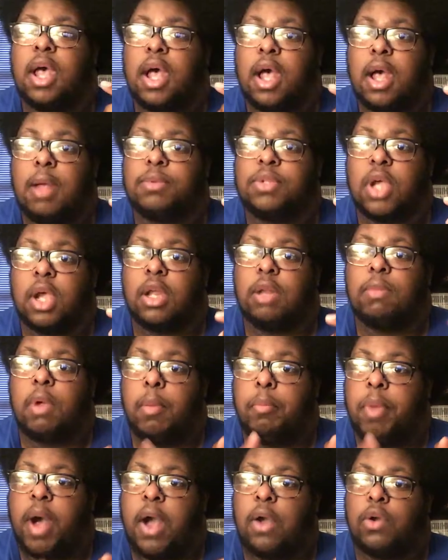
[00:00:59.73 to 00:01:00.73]
I'm talking
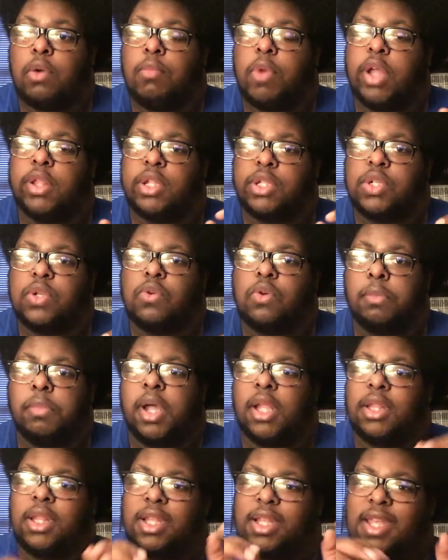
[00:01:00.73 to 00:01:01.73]
about Bakuman, the two
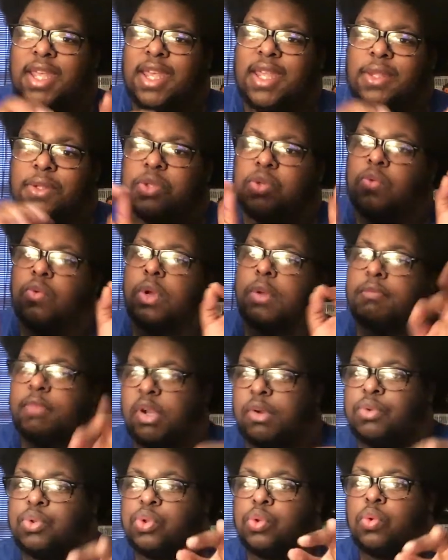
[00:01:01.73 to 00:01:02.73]
about the kids who are in
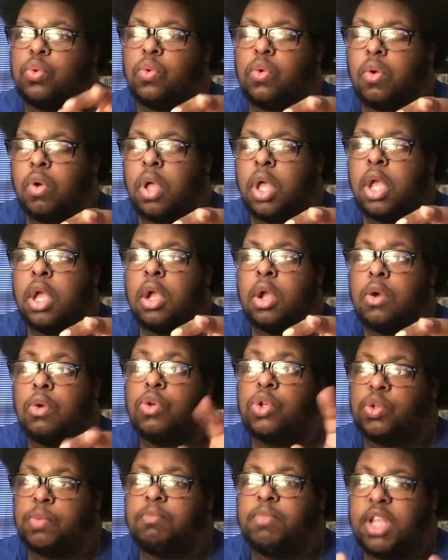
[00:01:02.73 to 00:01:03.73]
middle school,
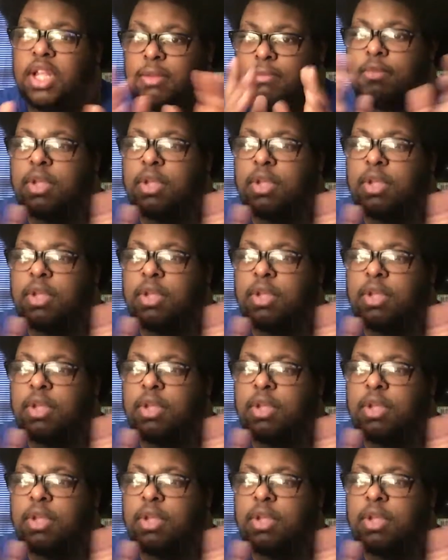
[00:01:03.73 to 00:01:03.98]
who meet in